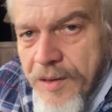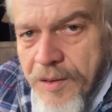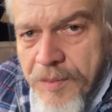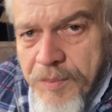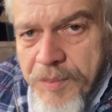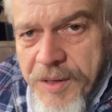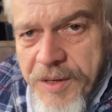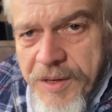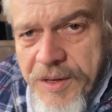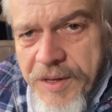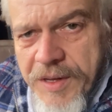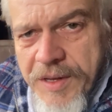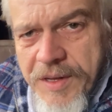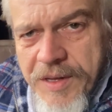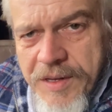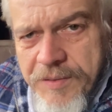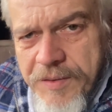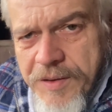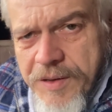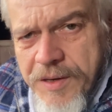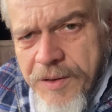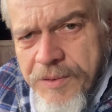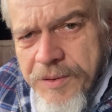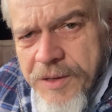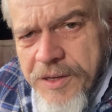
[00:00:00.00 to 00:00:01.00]
But if
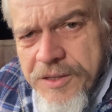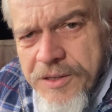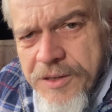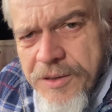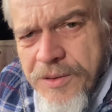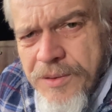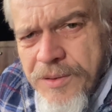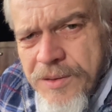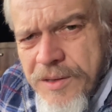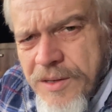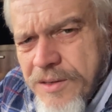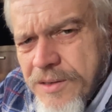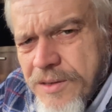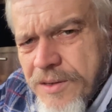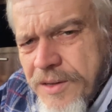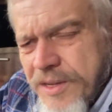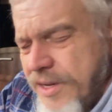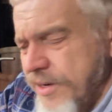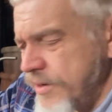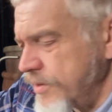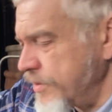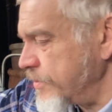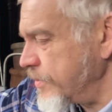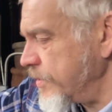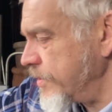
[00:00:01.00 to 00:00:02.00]
you don't eat it all, it's not the
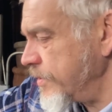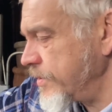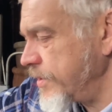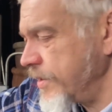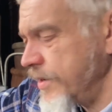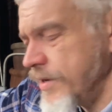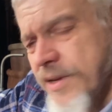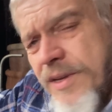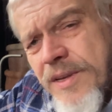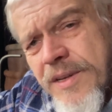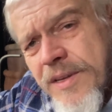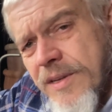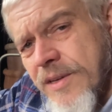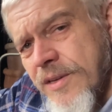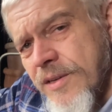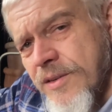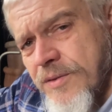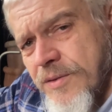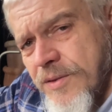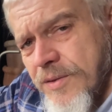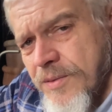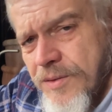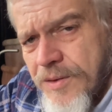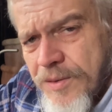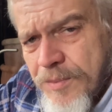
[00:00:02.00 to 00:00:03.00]
end of the world. It's
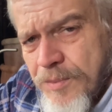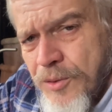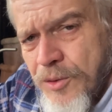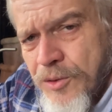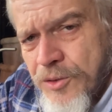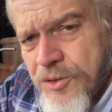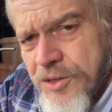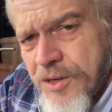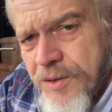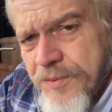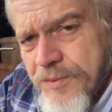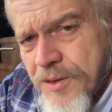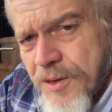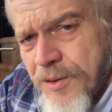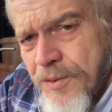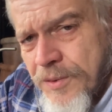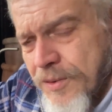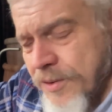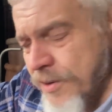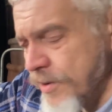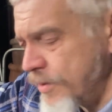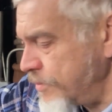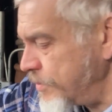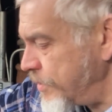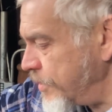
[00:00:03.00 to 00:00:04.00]
more stuff to go in
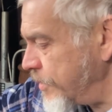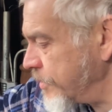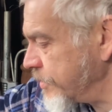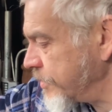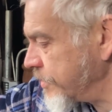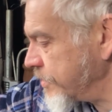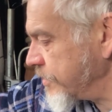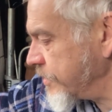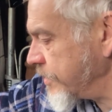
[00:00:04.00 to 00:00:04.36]
the compost.